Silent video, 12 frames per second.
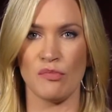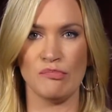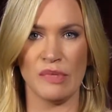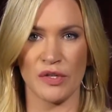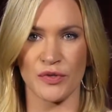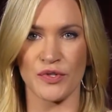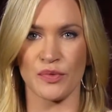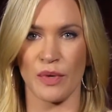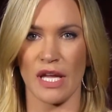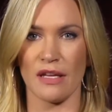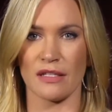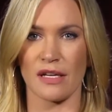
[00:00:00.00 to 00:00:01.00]

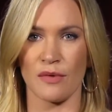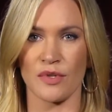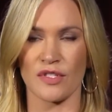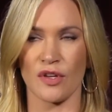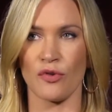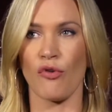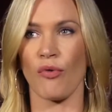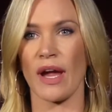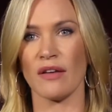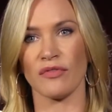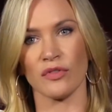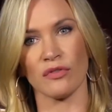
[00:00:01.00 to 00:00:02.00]
bittersweet. I was so
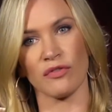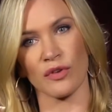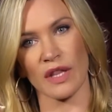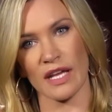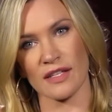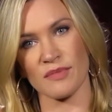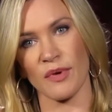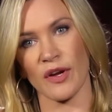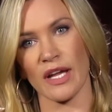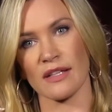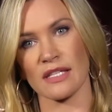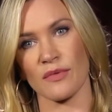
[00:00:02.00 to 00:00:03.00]
grateful for the
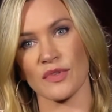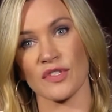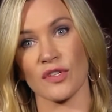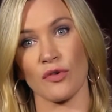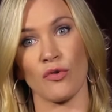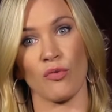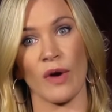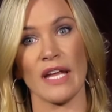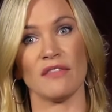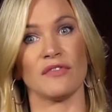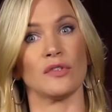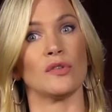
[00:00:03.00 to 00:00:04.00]
experience. I was so
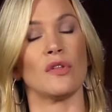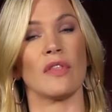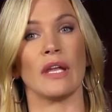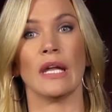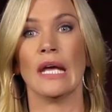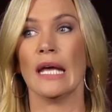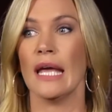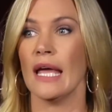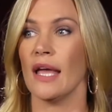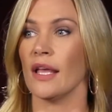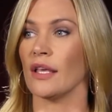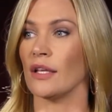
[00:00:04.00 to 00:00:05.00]
grateful that,
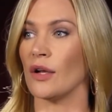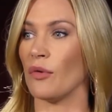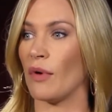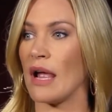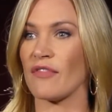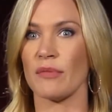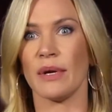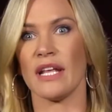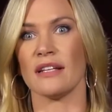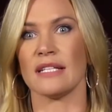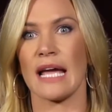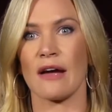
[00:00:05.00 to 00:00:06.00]
you know,
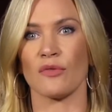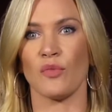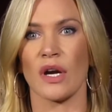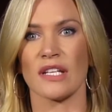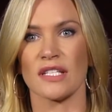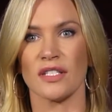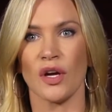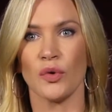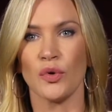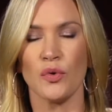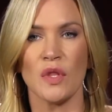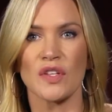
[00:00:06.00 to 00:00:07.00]
everybody in town wanted to know
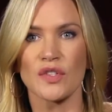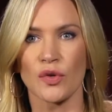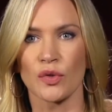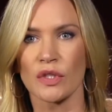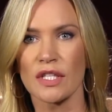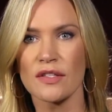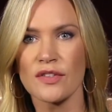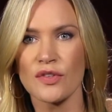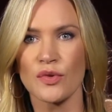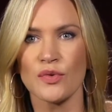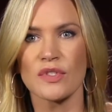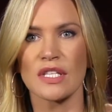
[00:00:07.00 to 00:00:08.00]
who this girl is,
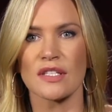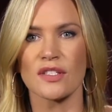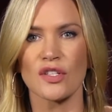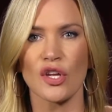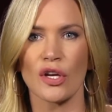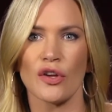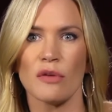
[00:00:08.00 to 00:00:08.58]
who's this, you know,